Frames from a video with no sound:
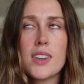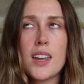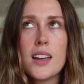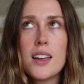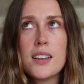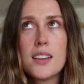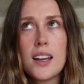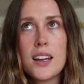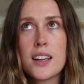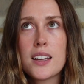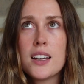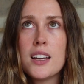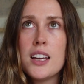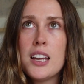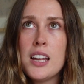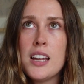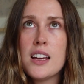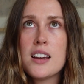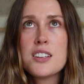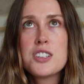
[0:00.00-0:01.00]
I like
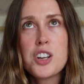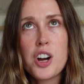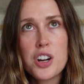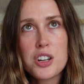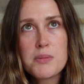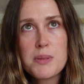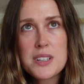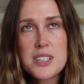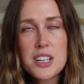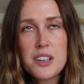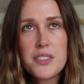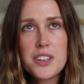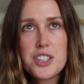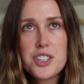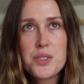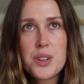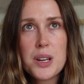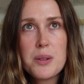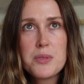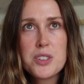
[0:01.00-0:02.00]
talked myself
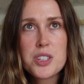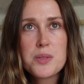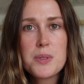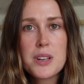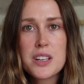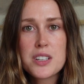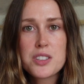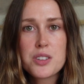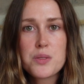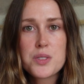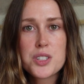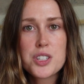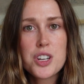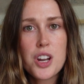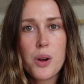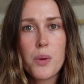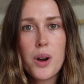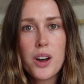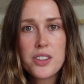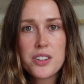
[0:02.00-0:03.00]
into it just because there was
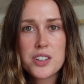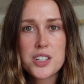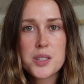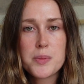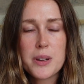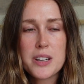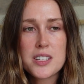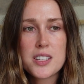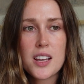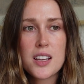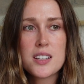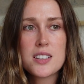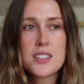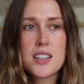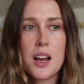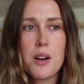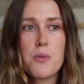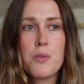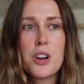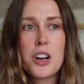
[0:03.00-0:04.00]
no other spaces
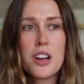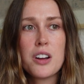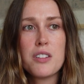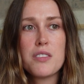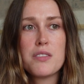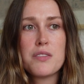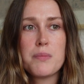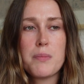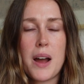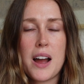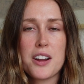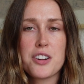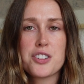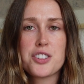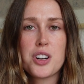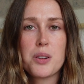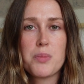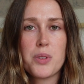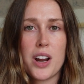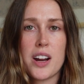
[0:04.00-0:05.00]
that would have matched
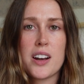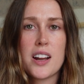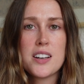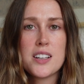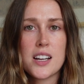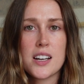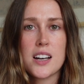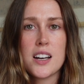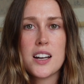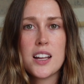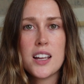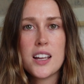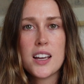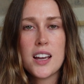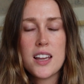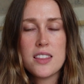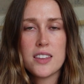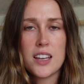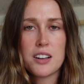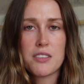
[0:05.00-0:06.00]
our brand identity
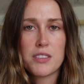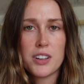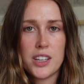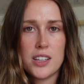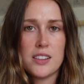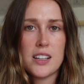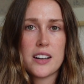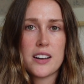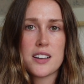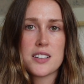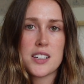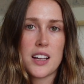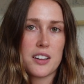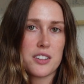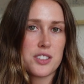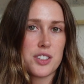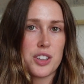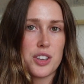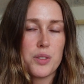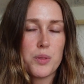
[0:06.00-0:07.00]
and like really let us
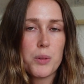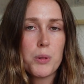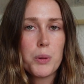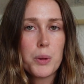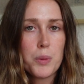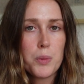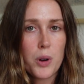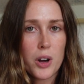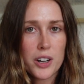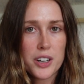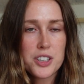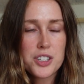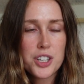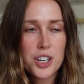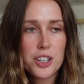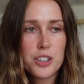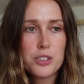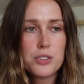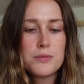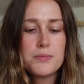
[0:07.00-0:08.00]
execute what we wanted
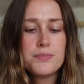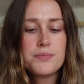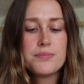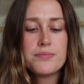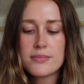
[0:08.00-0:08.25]
to.